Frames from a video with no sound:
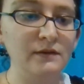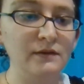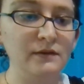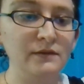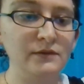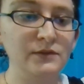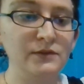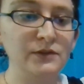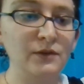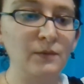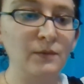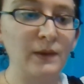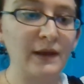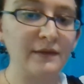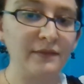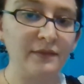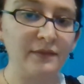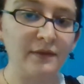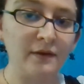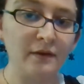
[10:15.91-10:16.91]
So at
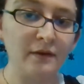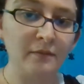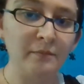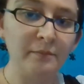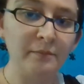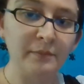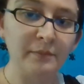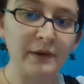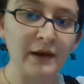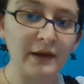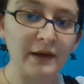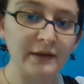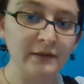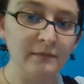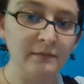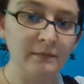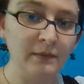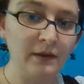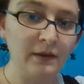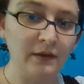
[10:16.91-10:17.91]
the
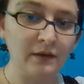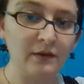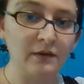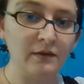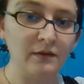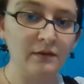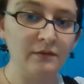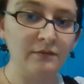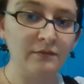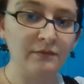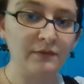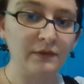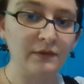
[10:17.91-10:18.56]
bottom of